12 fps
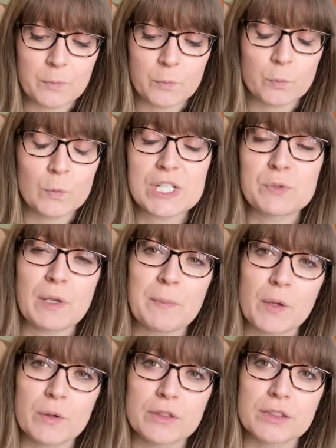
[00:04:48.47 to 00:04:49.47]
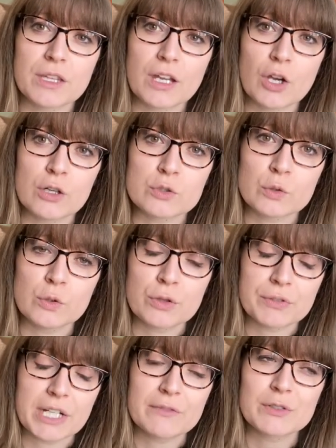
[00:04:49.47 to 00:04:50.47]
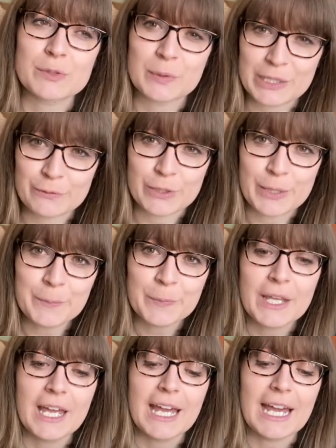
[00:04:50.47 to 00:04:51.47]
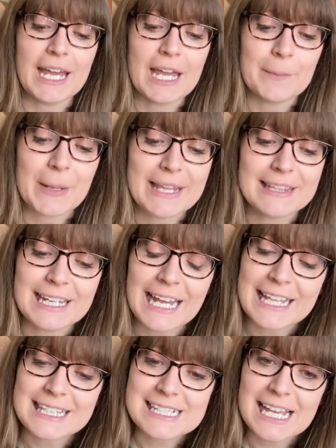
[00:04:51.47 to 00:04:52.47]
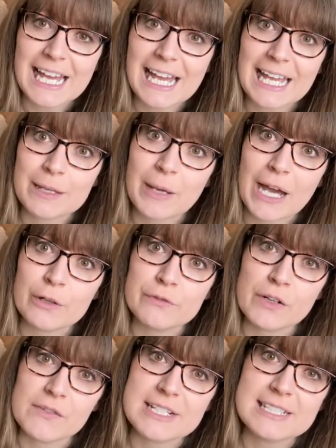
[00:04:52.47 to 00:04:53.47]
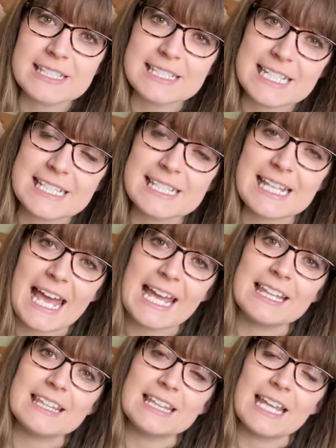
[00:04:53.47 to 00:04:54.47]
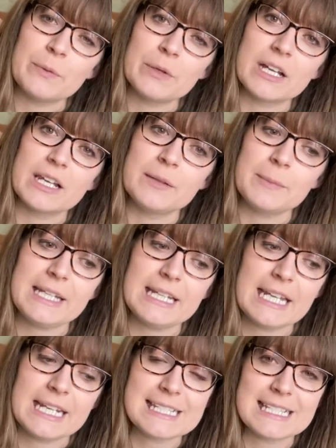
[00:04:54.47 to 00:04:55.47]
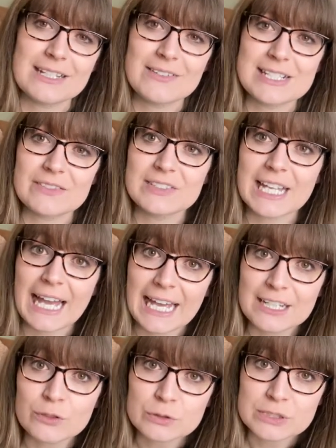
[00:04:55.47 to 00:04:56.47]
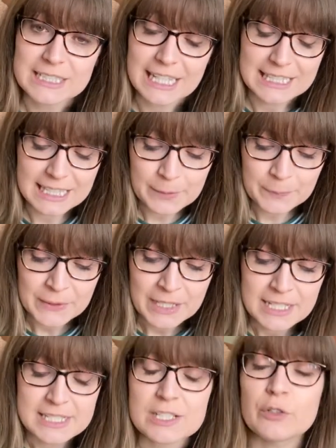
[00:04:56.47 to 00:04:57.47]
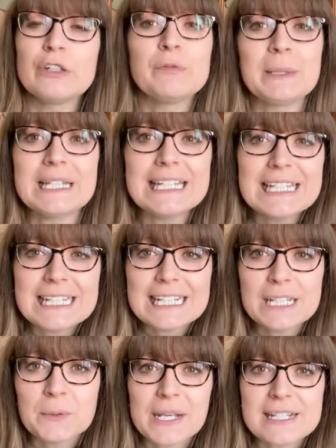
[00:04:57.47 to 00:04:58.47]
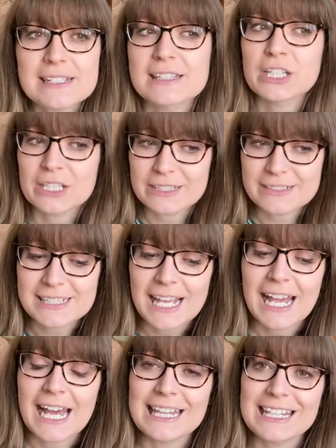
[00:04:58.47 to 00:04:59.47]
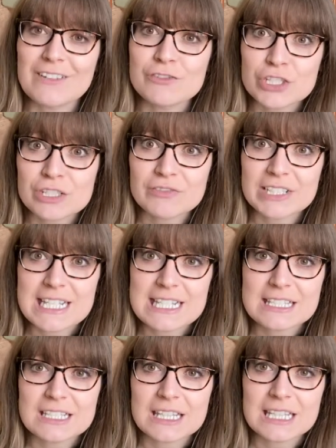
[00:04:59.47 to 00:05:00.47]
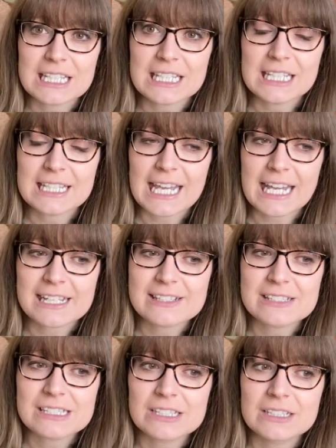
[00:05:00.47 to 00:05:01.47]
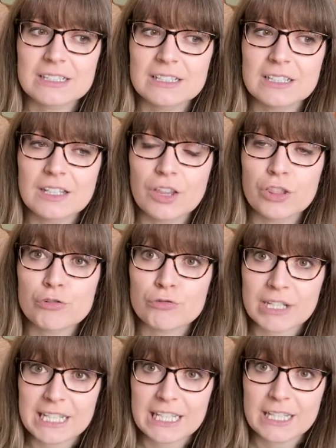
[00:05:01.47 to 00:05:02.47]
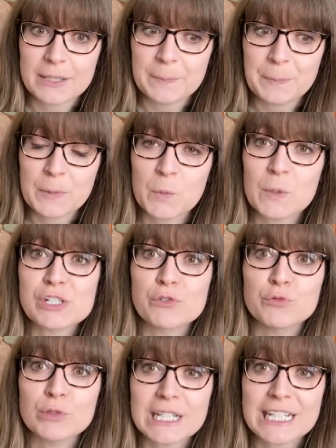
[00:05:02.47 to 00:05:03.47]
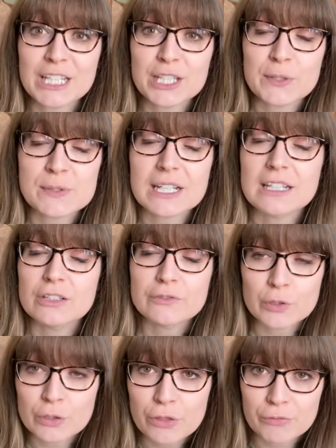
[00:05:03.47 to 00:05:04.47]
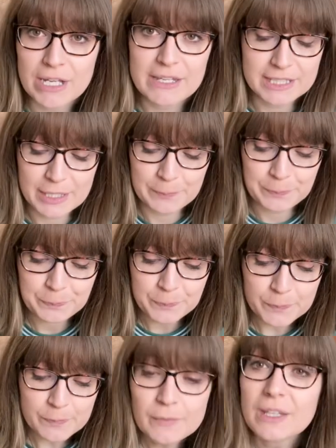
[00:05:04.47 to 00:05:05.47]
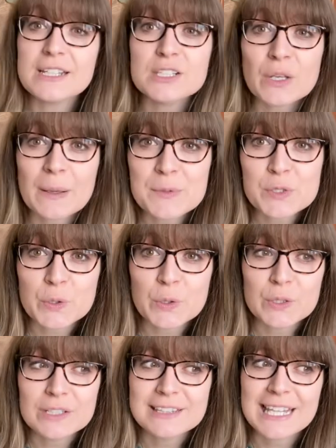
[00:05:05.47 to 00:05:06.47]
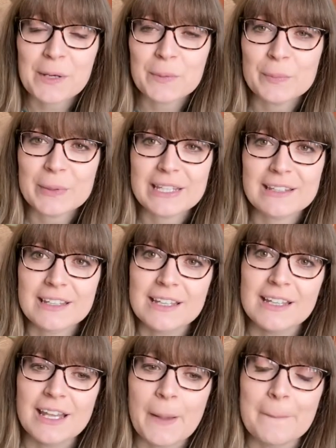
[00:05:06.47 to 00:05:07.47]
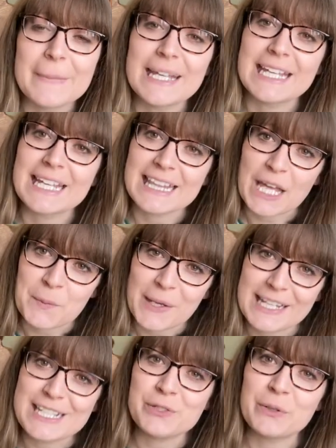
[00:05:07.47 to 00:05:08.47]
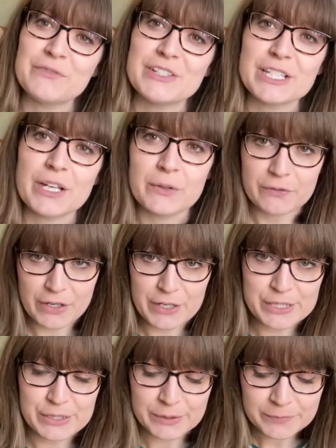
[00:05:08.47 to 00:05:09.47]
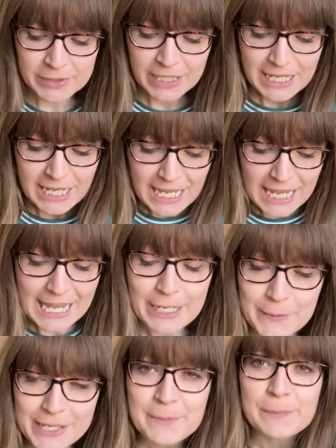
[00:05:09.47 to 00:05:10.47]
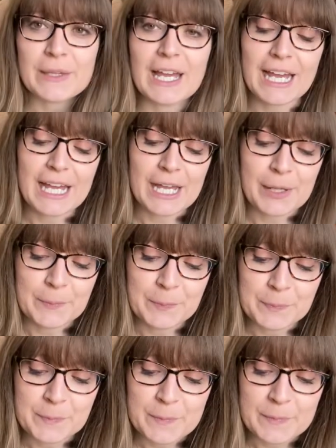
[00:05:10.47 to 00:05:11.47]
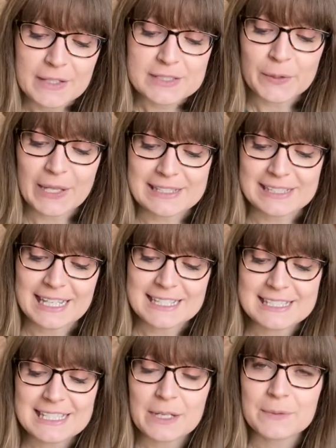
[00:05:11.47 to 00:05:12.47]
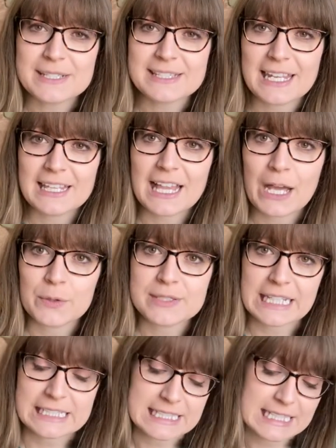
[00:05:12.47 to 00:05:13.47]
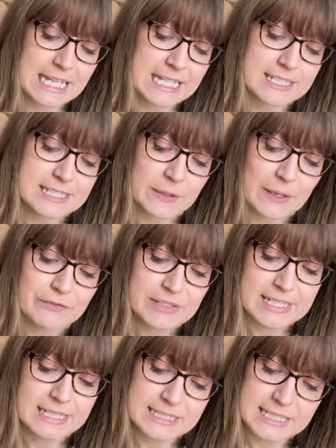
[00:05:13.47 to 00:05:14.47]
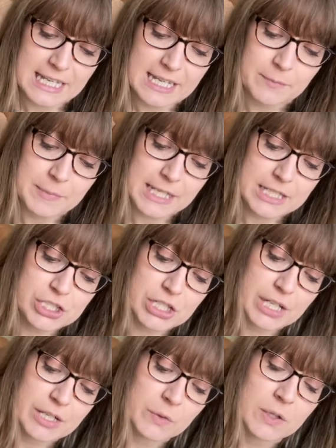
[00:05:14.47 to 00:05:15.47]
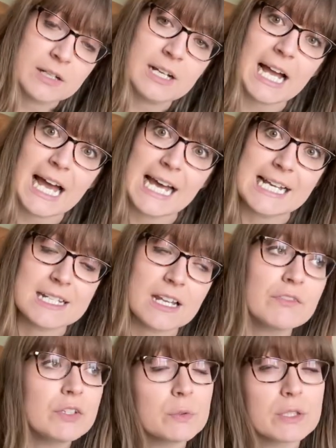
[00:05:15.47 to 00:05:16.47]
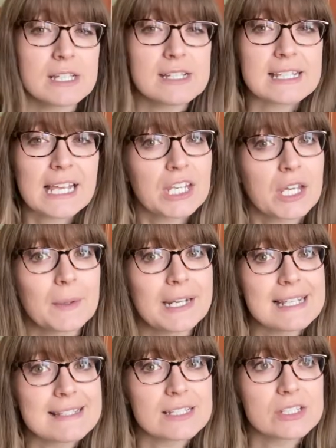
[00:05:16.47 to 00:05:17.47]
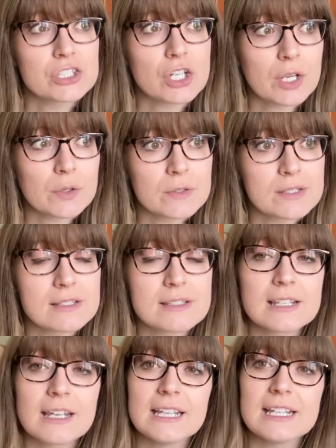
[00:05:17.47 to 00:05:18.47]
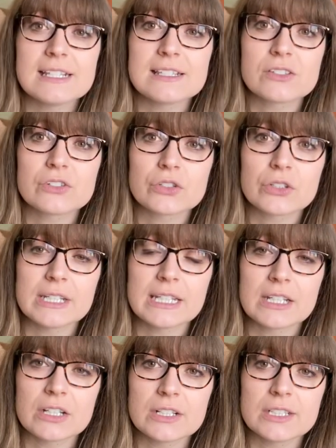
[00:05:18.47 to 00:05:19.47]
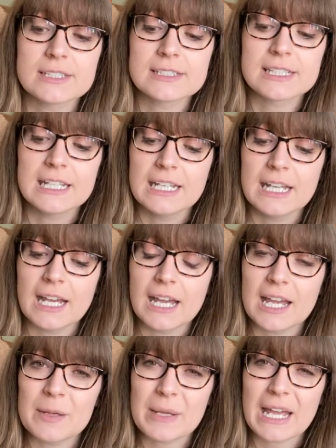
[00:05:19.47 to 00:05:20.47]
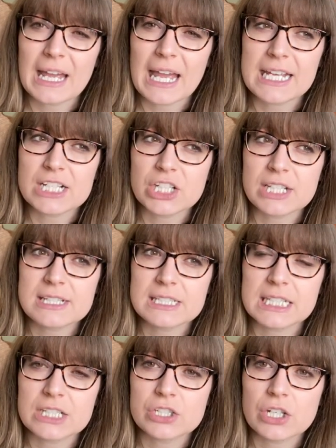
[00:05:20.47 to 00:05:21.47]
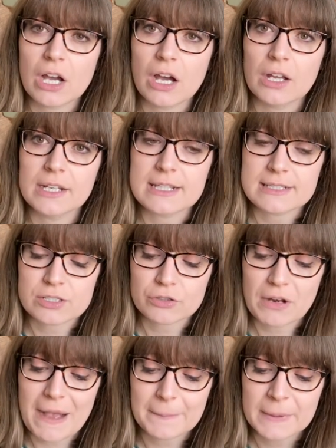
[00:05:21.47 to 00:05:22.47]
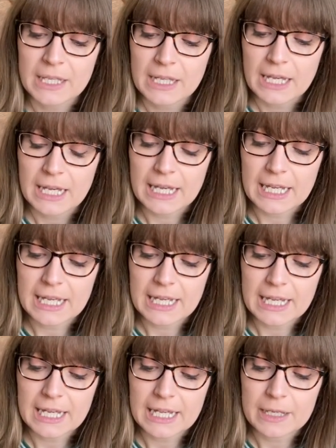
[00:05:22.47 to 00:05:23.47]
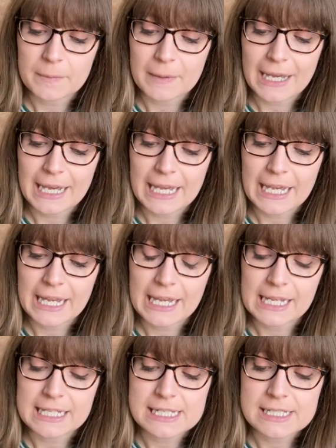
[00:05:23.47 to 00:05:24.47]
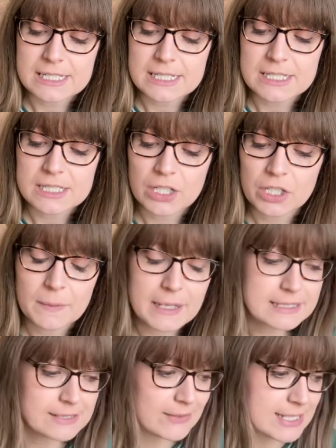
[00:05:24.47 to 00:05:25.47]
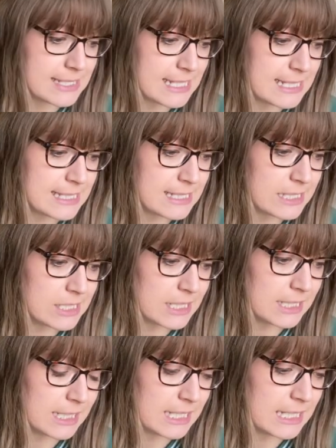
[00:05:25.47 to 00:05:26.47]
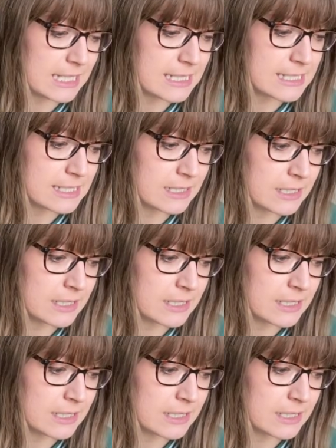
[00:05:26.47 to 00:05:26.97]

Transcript: which we both got all 3 of because we love them. And then at the time, Forest did say that they were going to be in a series of 9 altogether. So we've been eagerly awaiting those, and they've just released the next 3, which are really cute. I all 3 of them. So I'm sure they will be making their way into a video very soon. Anyway, so yes, yesterday was Snail House Saturday. So every Saturday, me and Jo and a few others, I know Alissa Jones is joining us, AJ Stitch on Instagram. And who else have I seen stitching these?